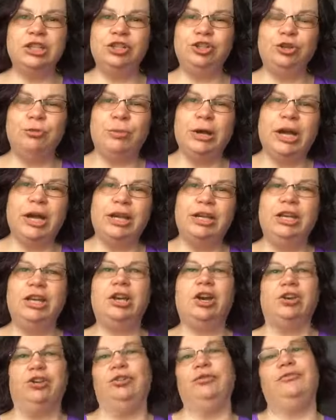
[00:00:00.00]
in your
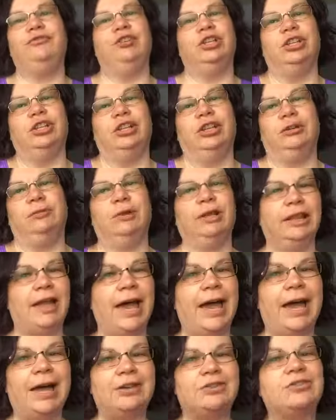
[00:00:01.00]
body? Are you feeling
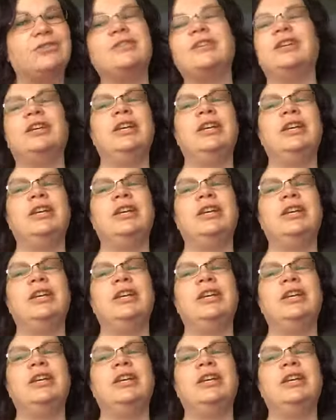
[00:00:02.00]
relaxed?